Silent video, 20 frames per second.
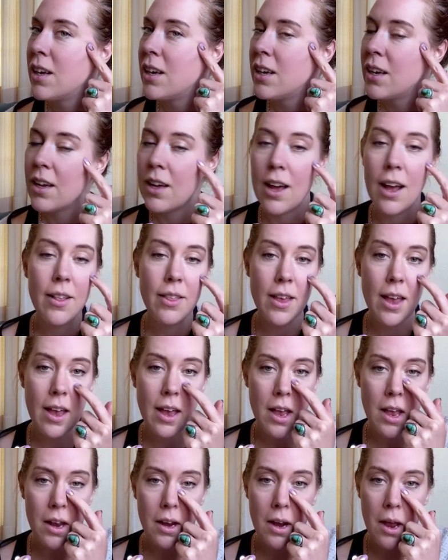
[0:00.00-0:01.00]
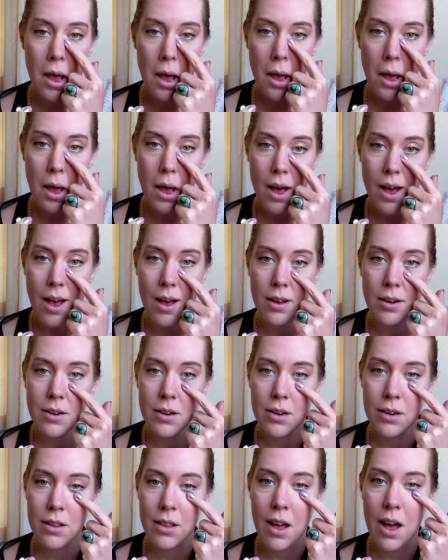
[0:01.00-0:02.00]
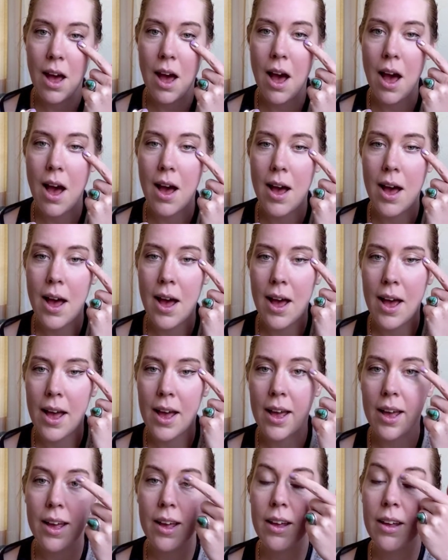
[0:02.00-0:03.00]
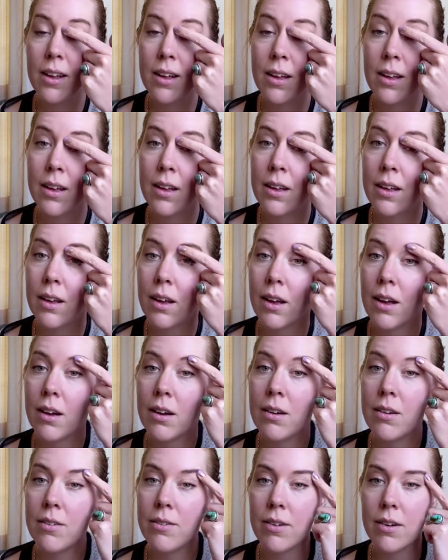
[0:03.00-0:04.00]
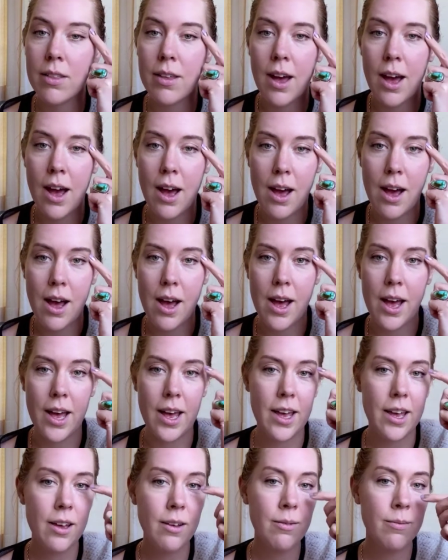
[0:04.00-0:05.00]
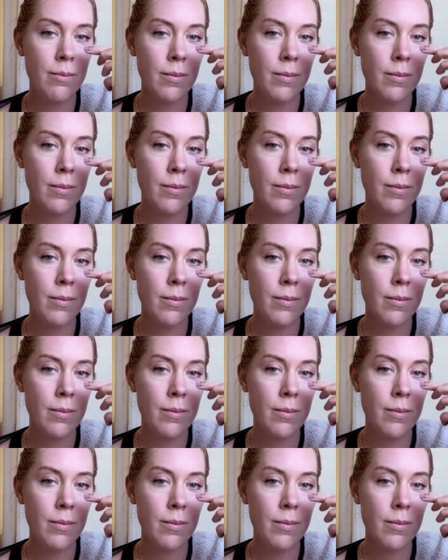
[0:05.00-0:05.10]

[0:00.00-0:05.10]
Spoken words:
And then under the eye, over the eye,